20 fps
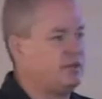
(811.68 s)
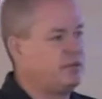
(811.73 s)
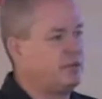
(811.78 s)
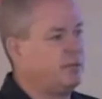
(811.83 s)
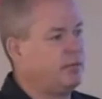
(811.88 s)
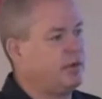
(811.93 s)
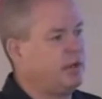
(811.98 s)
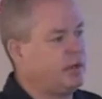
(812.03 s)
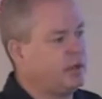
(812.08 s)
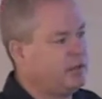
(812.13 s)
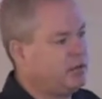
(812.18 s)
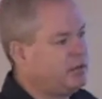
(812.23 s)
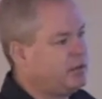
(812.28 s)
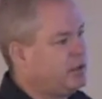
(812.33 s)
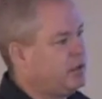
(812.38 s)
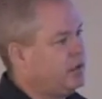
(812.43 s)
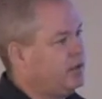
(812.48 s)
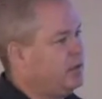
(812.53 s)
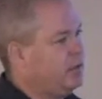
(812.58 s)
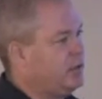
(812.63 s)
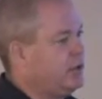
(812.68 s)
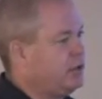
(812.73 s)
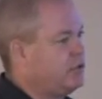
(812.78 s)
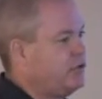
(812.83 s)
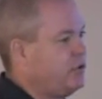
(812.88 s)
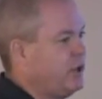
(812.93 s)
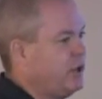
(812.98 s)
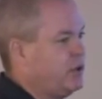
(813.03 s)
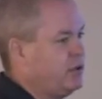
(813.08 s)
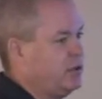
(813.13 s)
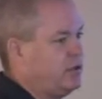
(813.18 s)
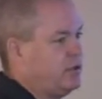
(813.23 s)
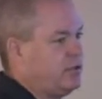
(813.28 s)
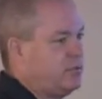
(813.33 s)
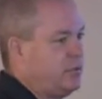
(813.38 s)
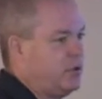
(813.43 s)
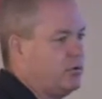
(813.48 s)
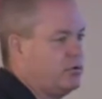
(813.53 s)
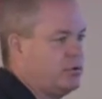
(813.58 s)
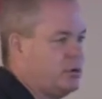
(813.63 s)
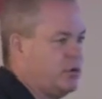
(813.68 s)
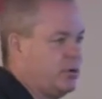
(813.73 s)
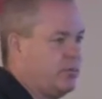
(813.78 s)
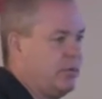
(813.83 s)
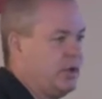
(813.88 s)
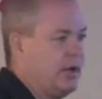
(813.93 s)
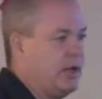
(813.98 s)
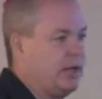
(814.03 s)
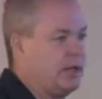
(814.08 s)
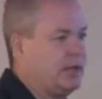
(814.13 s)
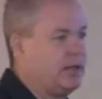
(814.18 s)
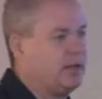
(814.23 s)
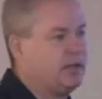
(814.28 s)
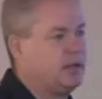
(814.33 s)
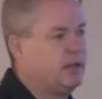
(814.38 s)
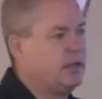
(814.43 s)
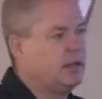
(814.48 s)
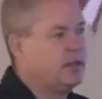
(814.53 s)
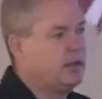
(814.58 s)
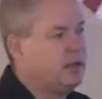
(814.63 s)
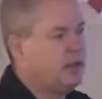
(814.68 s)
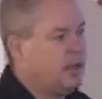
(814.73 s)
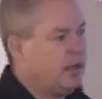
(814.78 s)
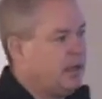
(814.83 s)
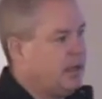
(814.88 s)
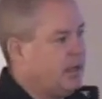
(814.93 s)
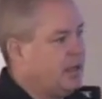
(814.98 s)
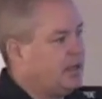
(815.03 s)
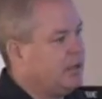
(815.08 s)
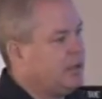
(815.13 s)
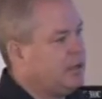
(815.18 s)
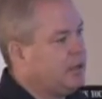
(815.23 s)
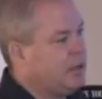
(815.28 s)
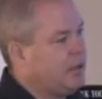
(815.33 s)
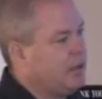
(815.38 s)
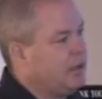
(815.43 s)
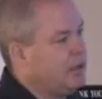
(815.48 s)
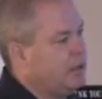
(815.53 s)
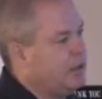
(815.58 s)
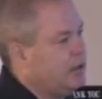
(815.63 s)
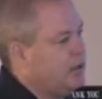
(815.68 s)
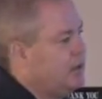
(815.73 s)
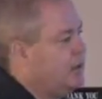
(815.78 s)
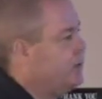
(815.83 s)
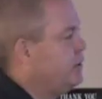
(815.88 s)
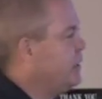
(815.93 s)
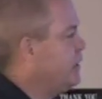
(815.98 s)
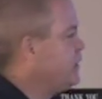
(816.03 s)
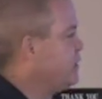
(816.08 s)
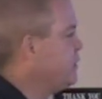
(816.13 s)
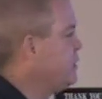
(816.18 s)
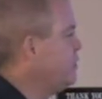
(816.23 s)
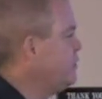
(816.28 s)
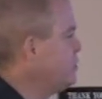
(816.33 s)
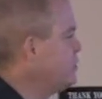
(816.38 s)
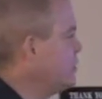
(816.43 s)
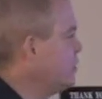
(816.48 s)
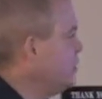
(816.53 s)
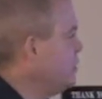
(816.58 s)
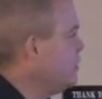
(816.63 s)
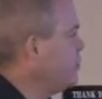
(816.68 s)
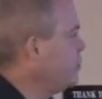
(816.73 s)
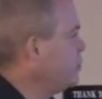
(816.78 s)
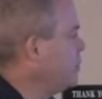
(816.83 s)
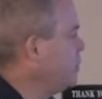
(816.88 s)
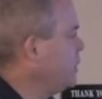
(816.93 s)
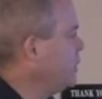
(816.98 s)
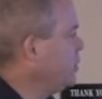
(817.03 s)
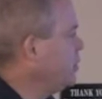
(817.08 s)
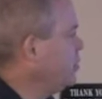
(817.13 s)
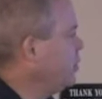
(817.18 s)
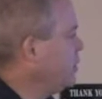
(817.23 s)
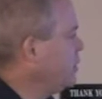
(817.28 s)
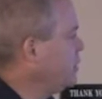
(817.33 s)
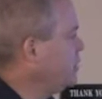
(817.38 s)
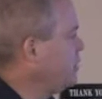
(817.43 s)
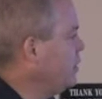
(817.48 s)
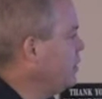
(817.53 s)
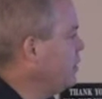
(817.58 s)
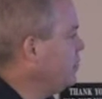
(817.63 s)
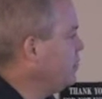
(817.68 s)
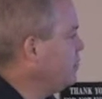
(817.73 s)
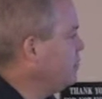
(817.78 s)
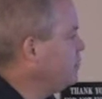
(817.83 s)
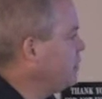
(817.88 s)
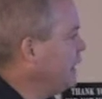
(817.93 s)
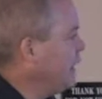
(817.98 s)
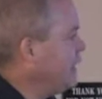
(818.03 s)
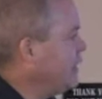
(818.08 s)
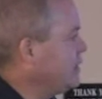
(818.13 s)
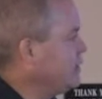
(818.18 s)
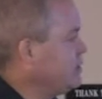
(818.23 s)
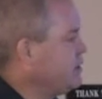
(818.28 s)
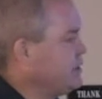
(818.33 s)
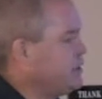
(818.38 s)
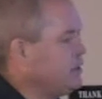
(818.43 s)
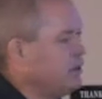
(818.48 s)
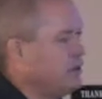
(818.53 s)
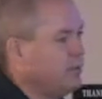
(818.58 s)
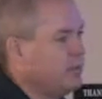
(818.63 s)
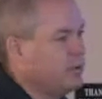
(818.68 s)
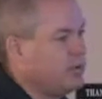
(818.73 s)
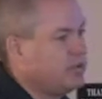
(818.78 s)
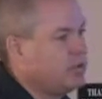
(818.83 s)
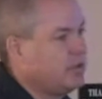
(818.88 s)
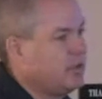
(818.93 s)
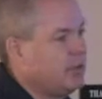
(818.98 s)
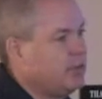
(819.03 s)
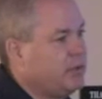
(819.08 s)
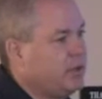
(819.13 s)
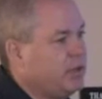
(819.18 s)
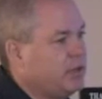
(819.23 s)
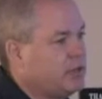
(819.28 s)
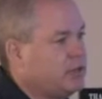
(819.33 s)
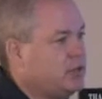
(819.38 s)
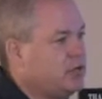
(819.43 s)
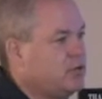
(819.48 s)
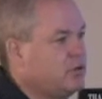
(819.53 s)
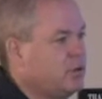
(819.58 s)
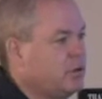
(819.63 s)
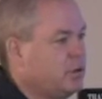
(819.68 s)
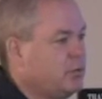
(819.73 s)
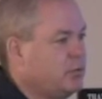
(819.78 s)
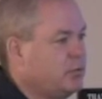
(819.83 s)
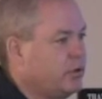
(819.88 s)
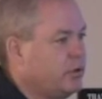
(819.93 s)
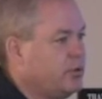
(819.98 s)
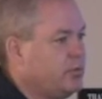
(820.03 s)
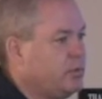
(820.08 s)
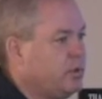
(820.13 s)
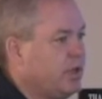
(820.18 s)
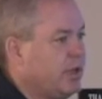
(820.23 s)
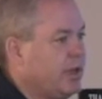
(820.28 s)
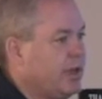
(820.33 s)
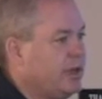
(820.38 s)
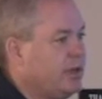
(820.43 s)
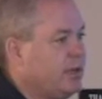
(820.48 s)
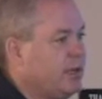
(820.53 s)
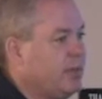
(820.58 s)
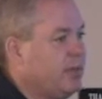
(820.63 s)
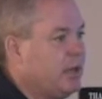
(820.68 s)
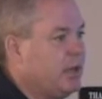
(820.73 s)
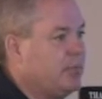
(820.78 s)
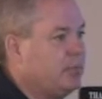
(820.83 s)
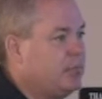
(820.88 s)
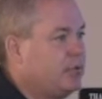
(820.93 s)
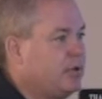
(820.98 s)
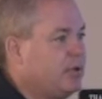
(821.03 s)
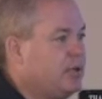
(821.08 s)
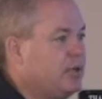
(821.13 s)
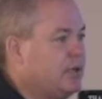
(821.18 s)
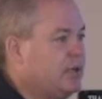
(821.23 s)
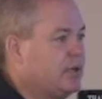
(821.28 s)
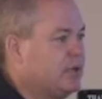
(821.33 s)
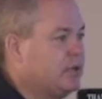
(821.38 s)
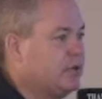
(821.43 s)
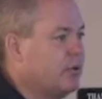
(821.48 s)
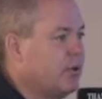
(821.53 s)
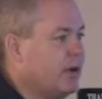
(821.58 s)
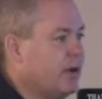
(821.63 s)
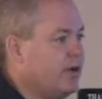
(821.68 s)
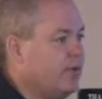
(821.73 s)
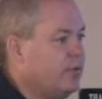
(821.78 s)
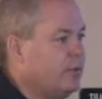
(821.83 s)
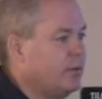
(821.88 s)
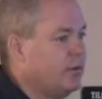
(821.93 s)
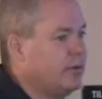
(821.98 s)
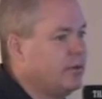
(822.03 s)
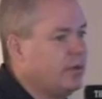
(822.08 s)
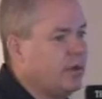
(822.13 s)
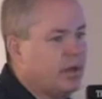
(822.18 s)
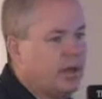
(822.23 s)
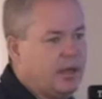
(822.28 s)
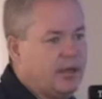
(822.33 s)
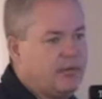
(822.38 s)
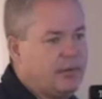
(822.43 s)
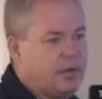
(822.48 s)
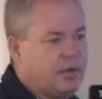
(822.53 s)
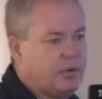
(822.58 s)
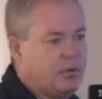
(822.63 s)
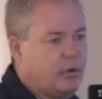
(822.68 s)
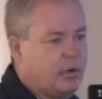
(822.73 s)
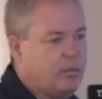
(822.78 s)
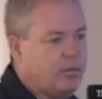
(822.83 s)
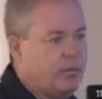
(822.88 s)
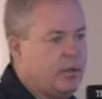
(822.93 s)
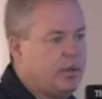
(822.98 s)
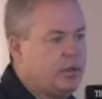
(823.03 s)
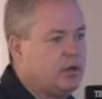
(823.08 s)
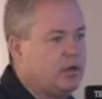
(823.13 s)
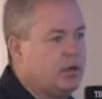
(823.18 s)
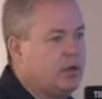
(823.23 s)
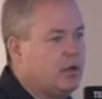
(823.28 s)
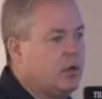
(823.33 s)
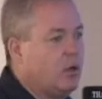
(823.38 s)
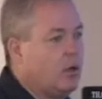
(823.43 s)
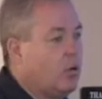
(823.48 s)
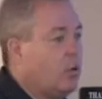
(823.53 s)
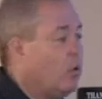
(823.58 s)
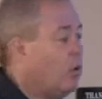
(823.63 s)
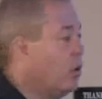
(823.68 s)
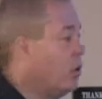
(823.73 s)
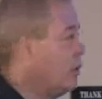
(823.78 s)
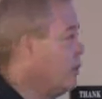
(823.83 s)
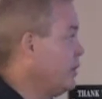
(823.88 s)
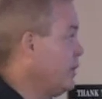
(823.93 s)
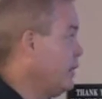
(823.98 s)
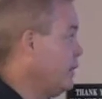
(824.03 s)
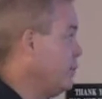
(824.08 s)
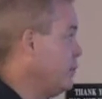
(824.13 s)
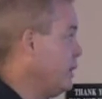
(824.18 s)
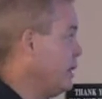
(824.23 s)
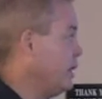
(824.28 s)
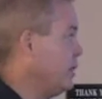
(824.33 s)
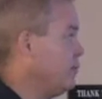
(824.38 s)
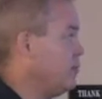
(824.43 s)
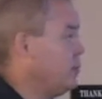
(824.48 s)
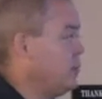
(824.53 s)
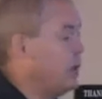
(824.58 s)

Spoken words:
somebody gets killed, they try to dispose of the body, and that's usually a pretty quick dump. Planned concealment is something that's usually pre-planned. They may pre-dig a grave with heavy equipment, or they may